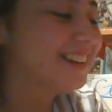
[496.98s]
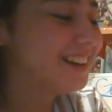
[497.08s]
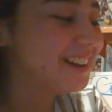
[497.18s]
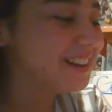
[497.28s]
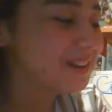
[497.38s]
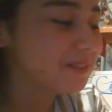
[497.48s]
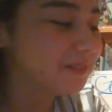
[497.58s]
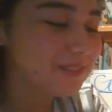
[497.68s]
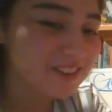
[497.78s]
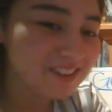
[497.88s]

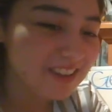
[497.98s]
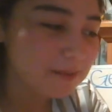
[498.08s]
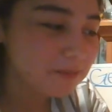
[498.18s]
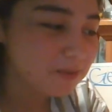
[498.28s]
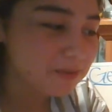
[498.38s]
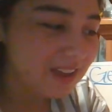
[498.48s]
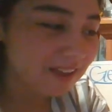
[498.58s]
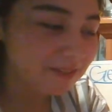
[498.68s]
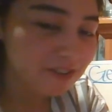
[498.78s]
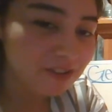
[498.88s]
for example, we
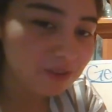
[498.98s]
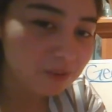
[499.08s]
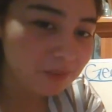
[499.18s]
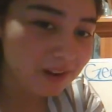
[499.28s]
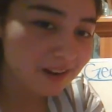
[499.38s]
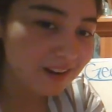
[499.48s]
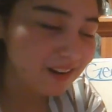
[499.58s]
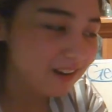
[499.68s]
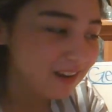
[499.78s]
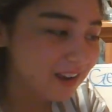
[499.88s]
have a
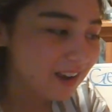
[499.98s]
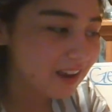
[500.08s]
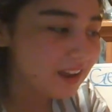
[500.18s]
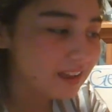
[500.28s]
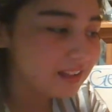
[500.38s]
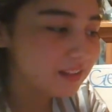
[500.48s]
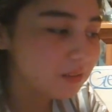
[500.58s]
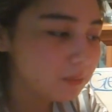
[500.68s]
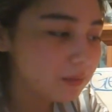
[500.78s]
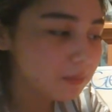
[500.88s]
square and
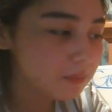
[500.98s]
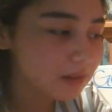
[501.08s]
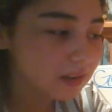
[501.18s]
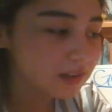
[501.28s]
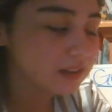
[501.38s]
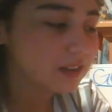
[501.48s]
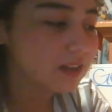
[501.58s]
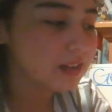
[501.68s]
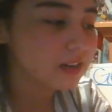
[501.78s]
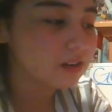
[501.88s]
we would
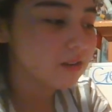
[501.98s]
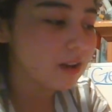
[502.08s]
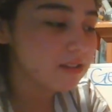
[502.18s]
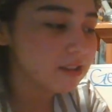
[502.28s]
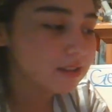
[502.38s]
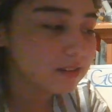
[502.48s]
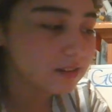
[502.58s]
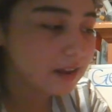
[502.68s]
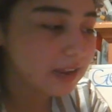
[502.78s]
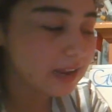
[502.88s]
cut across it
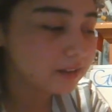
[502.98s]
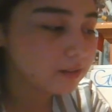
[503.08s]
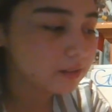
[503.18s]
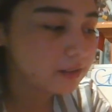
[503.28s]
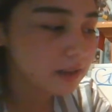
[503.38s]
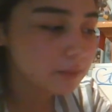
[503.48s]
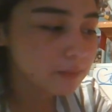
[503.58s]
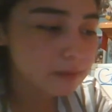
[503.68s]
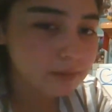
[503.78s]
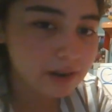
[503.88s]
diagonally and
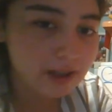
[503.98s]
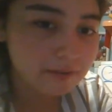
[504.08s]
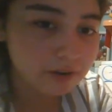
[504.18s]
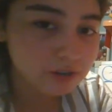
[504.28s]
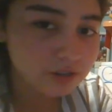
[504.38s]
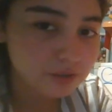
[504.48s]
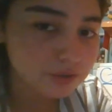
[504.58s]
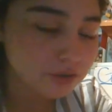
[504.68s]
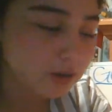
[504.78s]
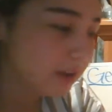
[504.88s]
we would have our 2
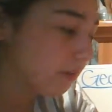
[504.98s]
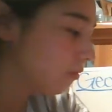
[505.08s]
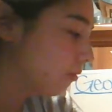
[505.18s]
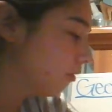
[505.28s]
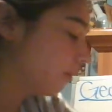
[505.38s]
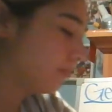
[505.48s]
triangles.